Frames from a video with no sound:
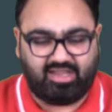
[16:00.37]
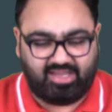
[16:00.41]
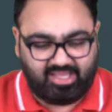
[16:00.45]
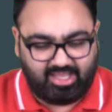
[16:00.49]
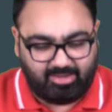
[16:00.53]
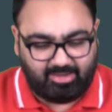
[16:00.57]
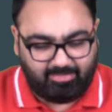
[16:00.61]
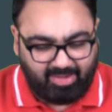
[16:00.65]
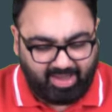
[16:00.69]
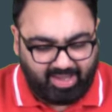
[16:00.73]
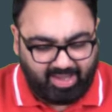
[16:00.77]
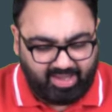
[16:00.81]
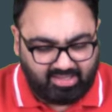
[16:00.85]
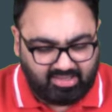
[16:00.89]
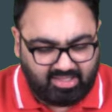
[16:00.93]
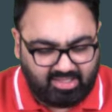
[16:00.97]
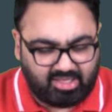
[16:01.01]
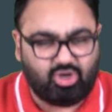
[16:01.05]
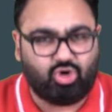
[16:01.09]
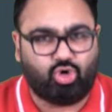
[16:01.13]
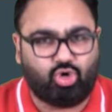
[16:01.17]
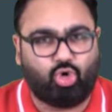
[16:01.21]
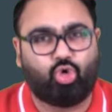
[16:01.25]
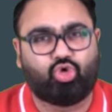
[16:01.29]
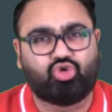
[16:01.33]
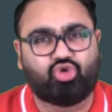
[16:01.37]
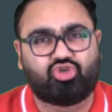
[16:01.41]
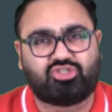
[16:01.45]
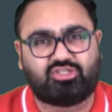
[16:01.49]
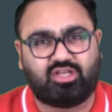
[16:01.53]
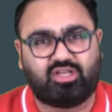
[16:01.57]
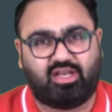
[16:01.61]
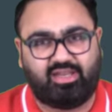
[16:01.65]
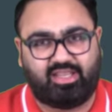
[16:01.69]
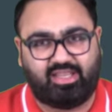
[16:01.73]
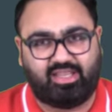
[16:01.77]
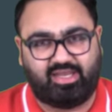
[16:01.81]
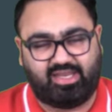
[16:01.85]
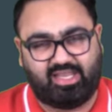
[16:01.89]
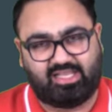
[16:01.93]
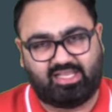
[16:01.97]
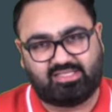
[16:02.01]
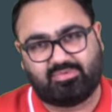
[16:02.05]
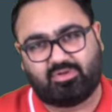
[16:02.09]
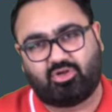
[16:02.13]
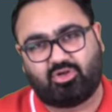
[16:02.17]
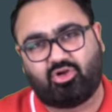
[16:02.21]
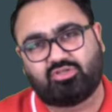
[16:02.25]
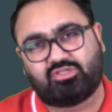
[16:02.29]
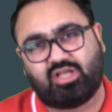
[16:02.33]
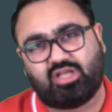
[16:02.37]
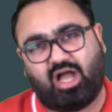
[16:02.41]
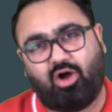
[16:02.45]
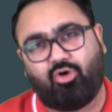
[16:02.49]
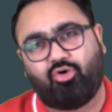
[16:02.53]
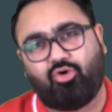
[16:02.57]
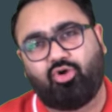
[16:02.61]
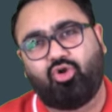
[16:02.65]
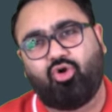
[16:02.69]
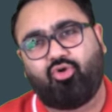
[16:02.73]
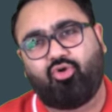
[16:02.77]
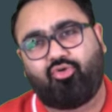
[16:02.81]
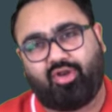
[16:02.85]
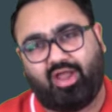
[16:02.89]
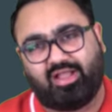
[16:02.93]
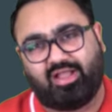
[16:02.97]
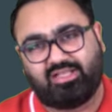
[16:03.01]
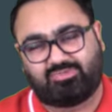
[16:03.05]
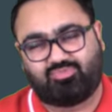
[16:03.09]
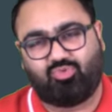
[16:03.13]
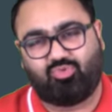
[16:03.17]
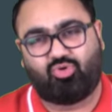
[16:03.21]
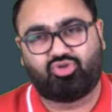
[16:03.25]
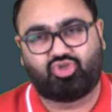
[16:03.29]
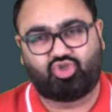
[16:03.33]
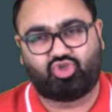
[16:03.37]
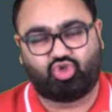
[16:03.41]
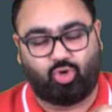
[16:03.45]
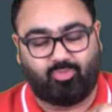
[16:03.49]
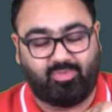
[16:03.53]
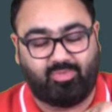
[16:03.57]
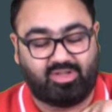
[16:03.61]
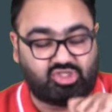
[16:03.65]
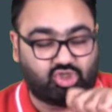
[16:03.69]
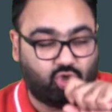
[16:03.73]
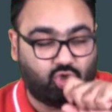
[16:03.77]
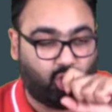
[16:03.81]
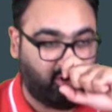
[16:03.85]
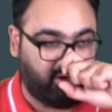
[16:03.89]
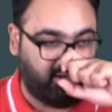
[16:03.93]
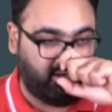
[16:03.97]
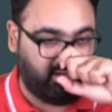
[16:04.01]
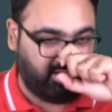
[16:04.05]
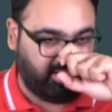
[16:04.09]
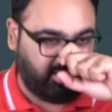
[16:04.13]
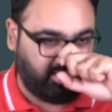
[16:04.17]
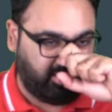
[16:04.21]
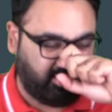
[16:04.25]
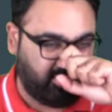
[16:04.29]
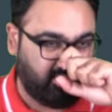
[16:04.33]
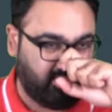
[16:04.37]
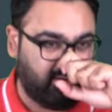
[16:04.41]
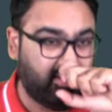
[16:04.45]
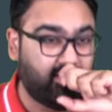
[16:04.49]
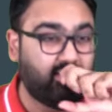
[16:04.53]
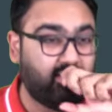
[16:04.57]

nearby the coastal areas, because how do you transport so much oil here?